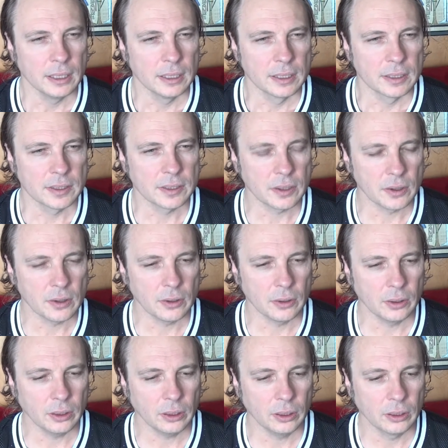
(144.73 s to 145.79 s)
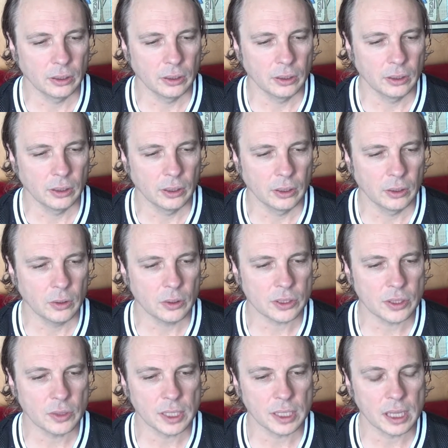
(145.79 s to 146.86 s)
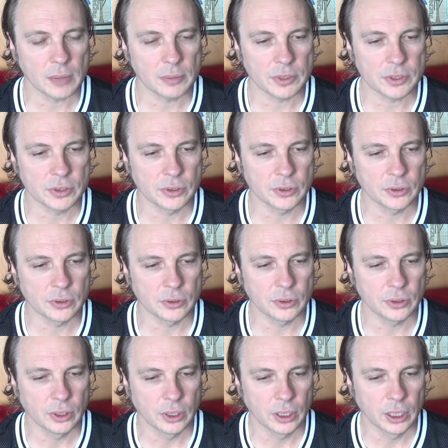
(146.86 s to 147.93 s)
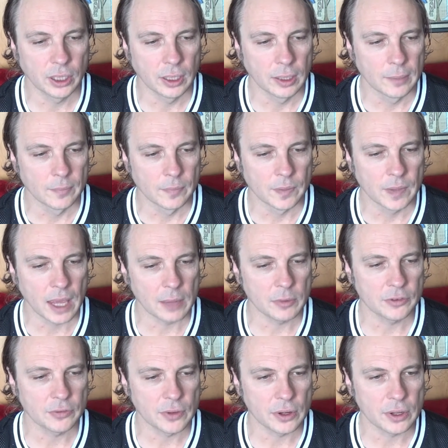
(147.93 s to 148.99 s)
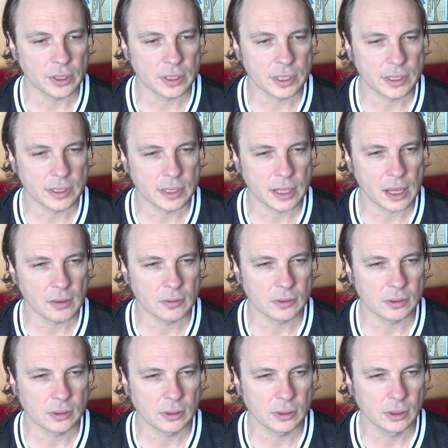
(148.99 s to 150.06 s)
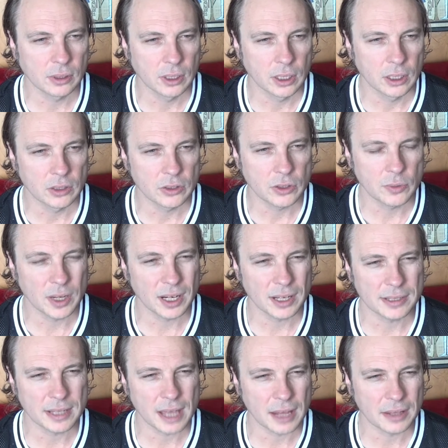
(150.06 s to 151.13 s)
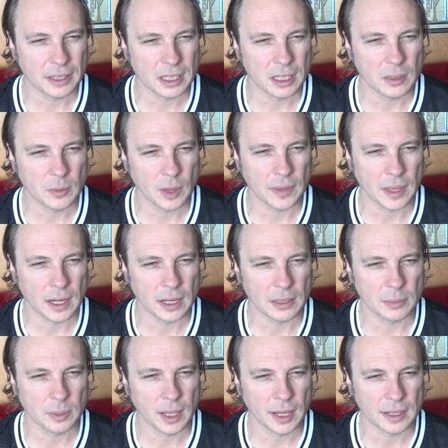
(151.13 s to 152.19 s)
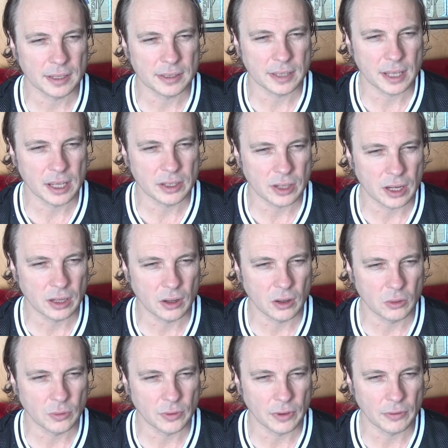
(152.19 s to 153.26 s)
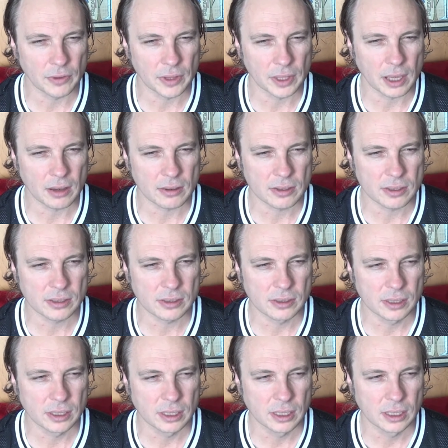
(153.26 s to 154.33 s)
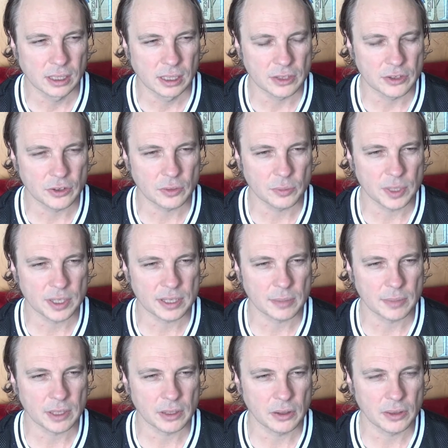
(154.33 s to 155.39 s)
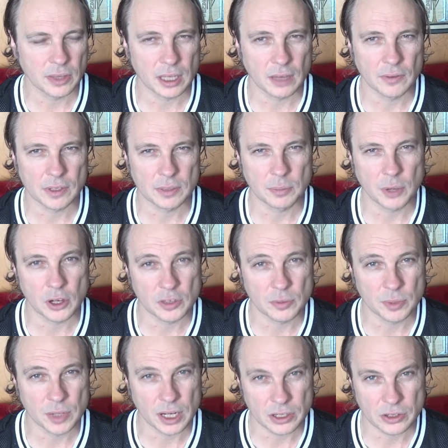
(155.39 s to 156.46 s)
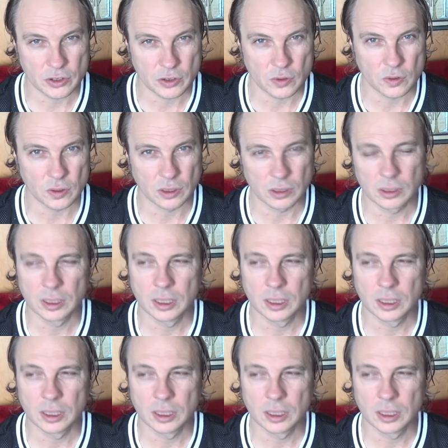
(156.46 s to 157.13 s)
So, also when it comes to atmospherics and sound, you should really start thinking about that at the planning stage along with everything else. It shouldn't be something you think of as a post-production chore.